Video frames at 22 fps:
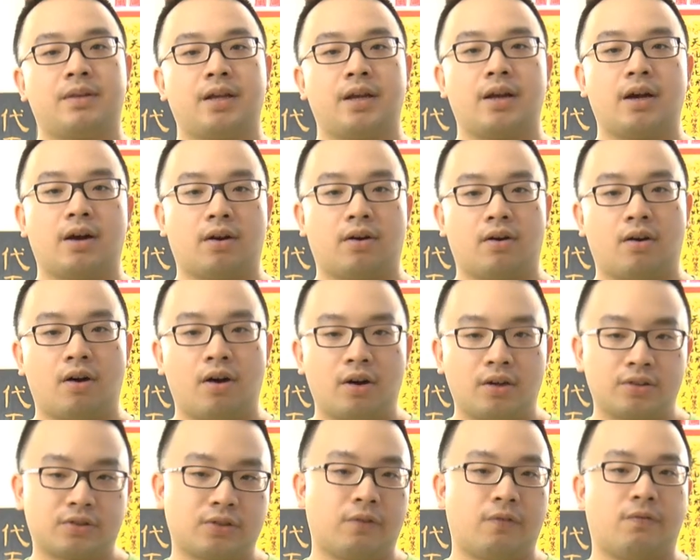they are
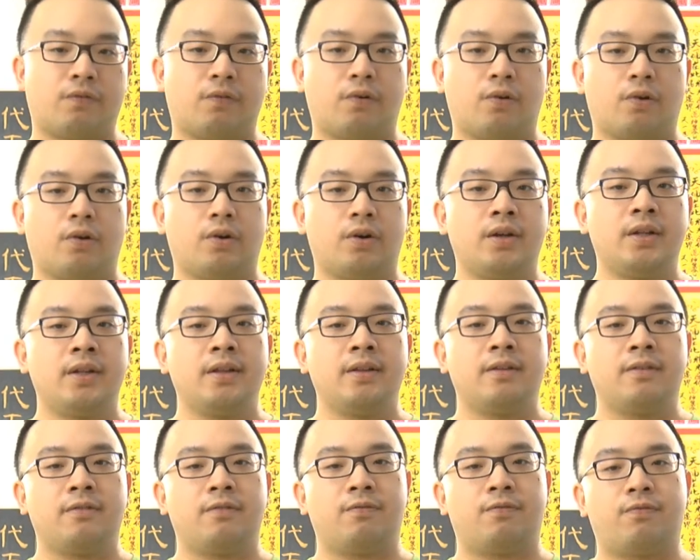also for
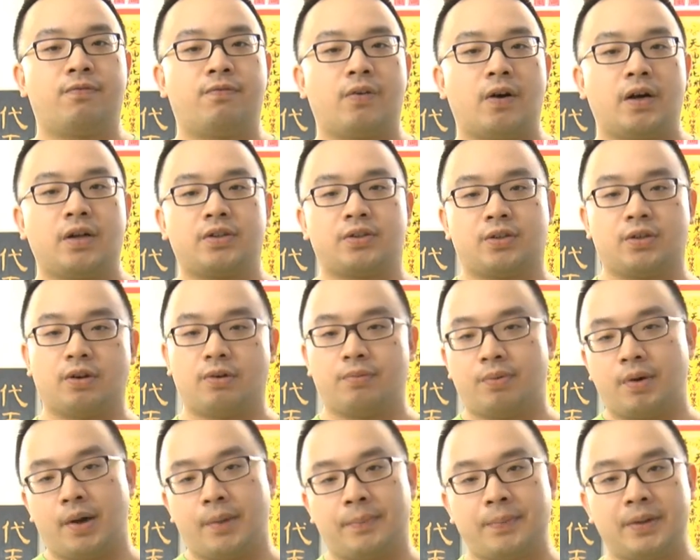functional
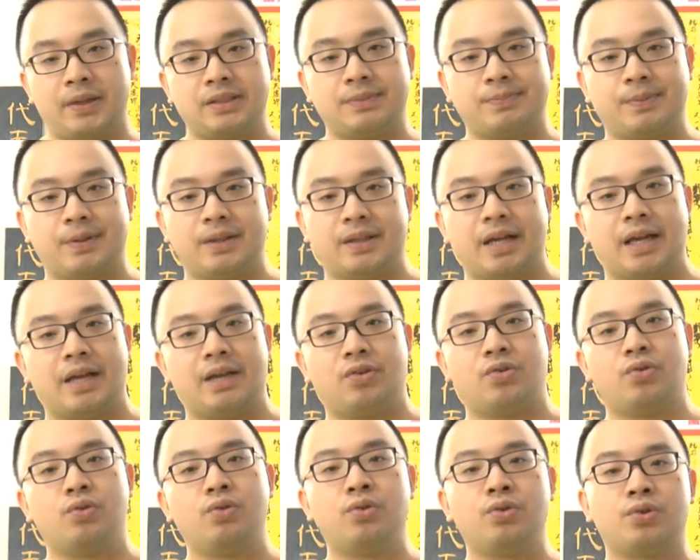purpose, but then
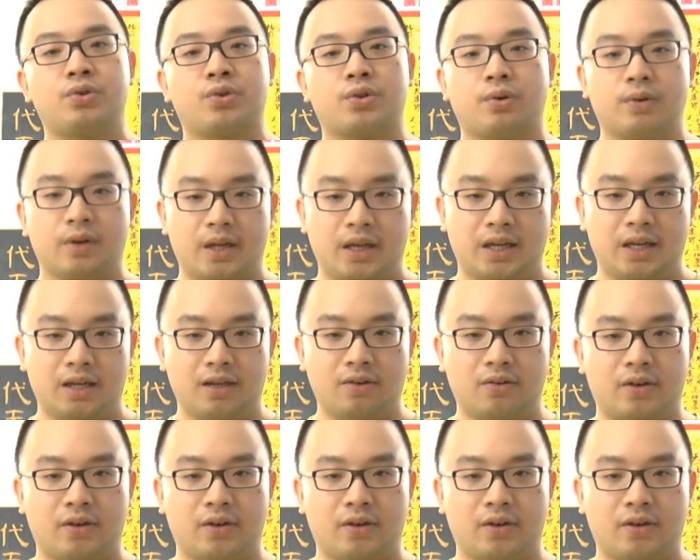usually